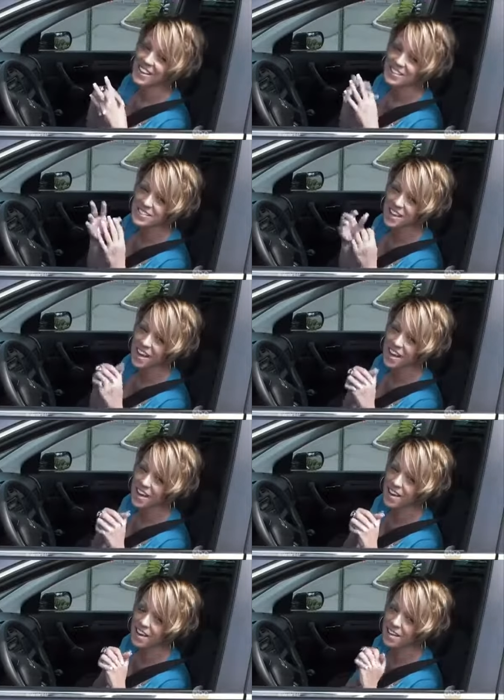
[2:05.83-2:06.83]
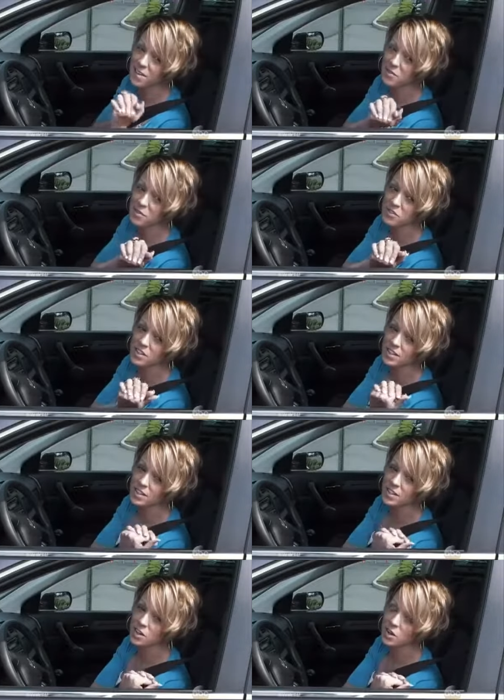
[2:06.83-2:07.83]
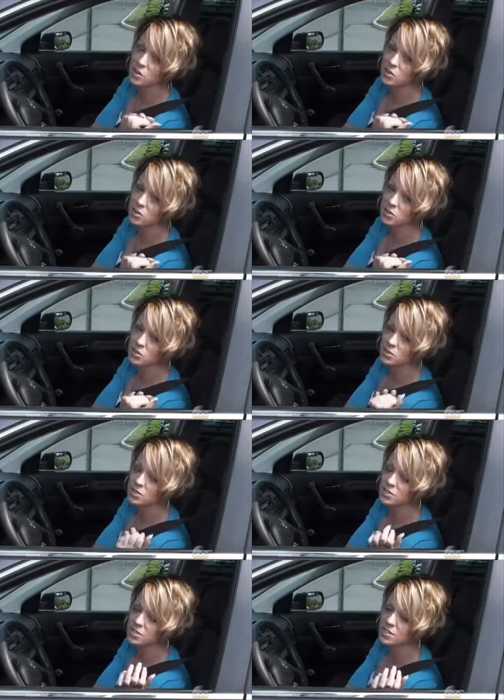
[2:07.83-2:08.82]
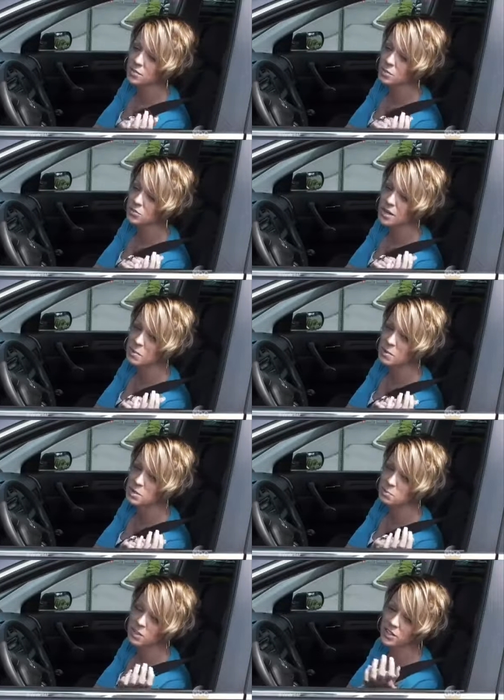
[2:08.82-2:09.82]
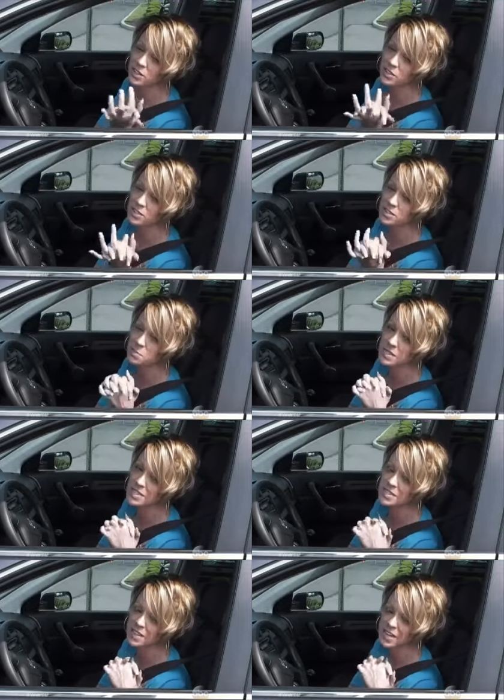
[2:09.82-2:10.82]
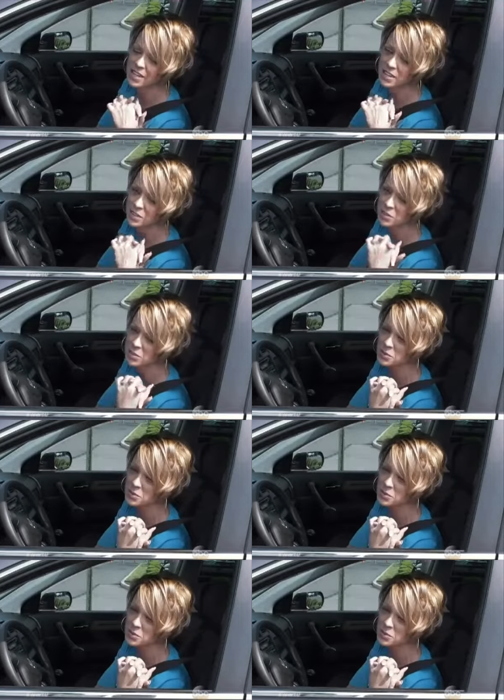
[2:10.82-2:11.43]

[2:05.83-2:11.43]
like to have the vanilla cone with rainbow sprinkles. Please and thank you.